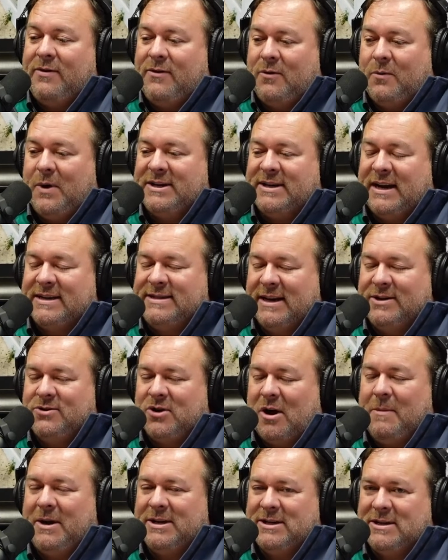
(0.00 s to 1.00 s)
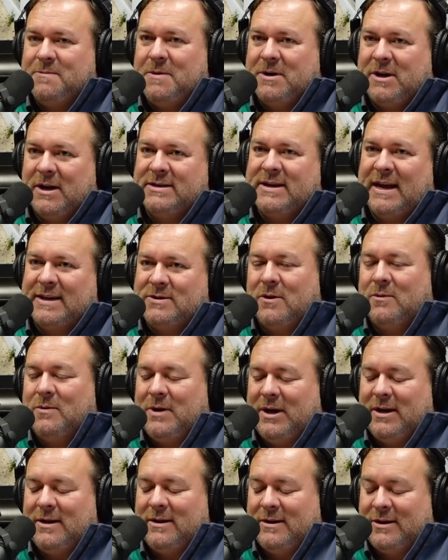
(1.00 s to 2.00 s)
The reason I said drummies is because that's what
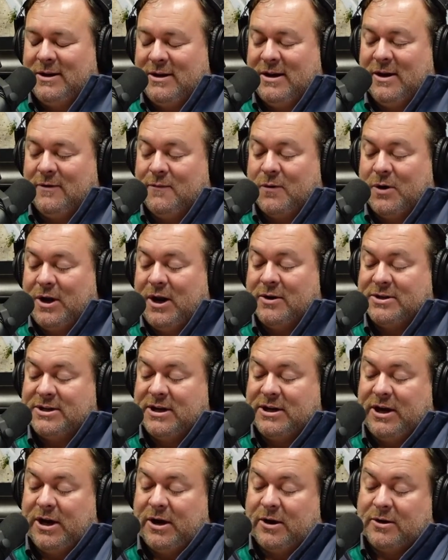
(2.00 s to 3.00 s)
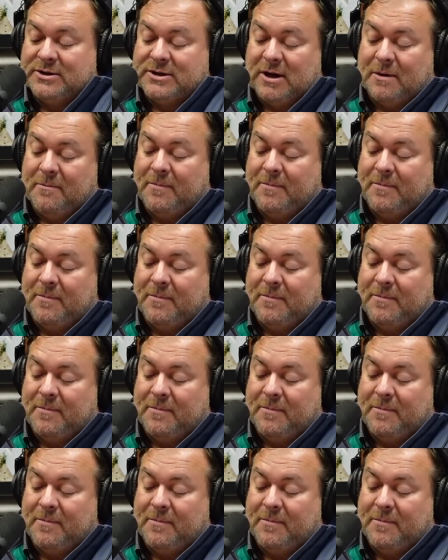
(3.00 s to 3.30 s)
we did for years and years.